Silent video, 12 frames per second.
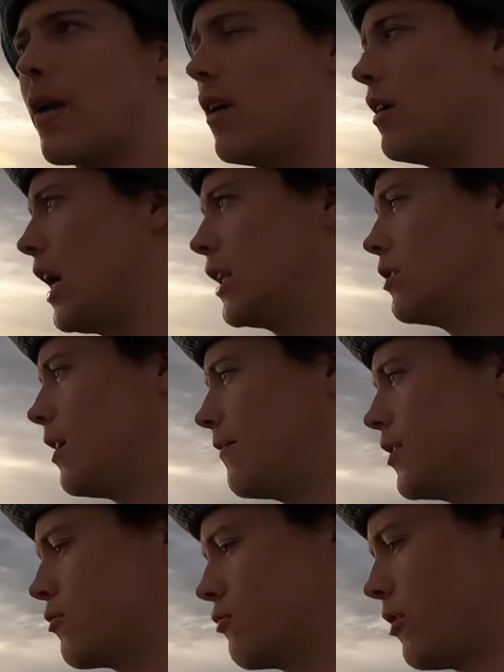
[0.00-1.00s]
butter. I
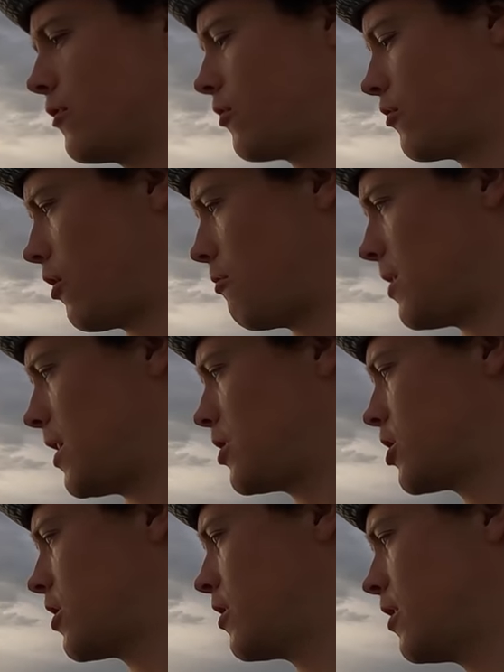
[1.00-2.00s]
love this rod so
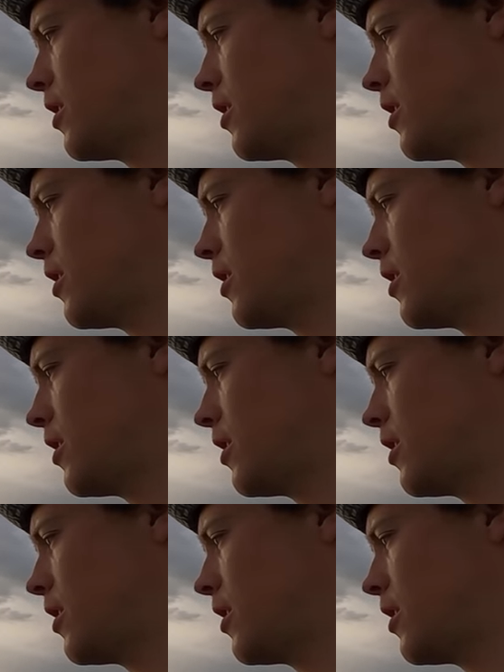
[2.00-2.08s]
much.